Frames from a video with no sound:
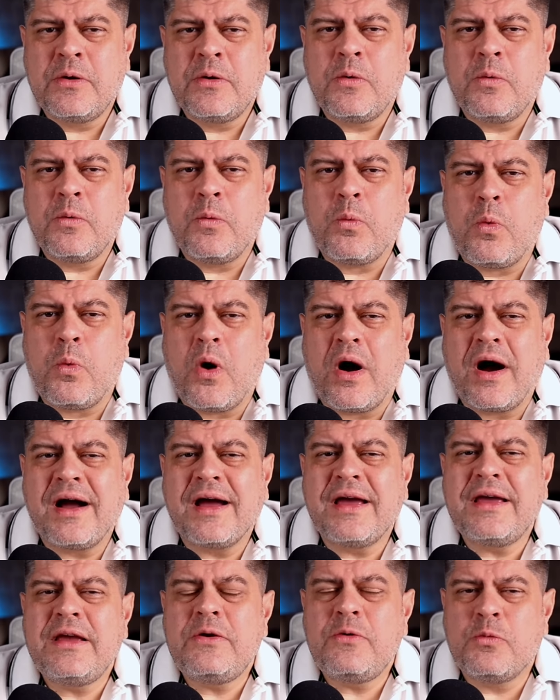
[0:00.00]

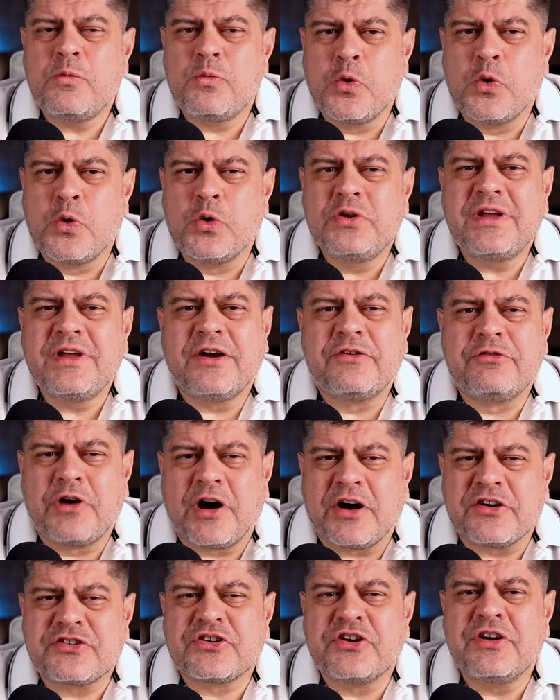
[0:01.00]
why would
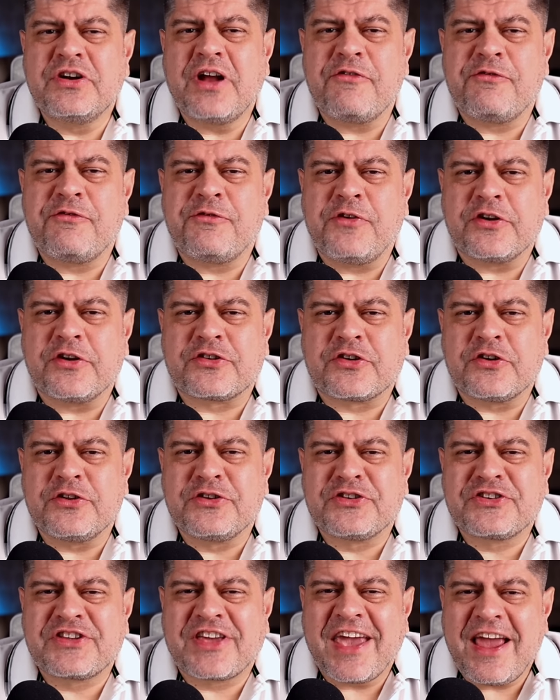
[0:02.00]
Russian
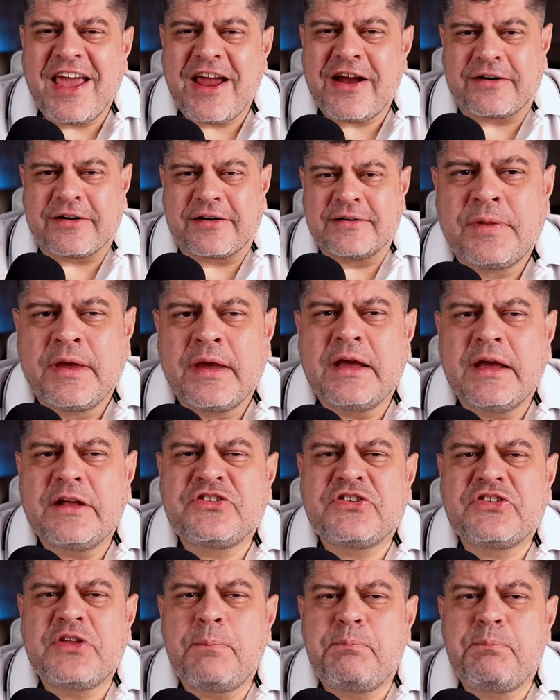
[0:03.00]
officials care?
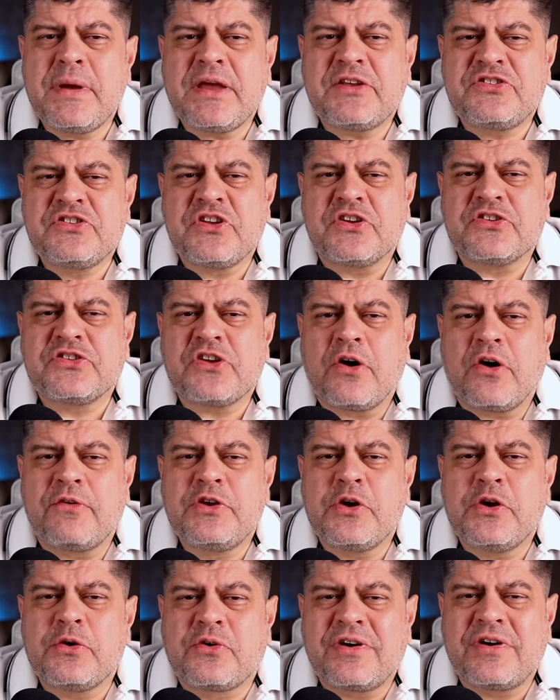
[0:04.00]
It's the business of
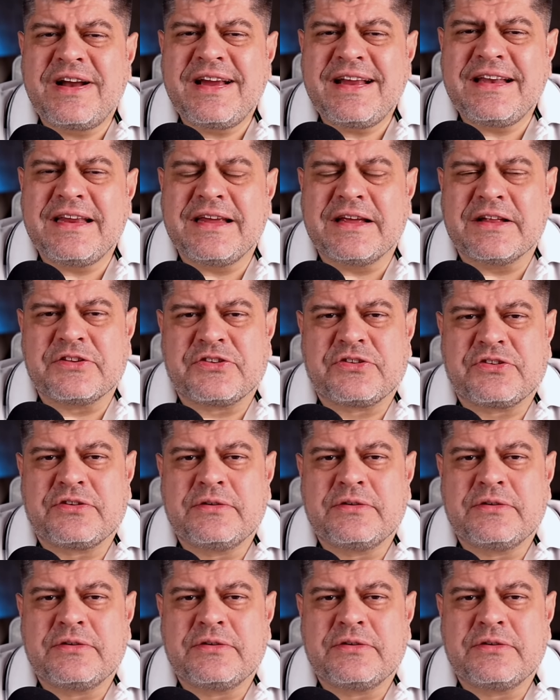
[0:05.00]
Ukrainians.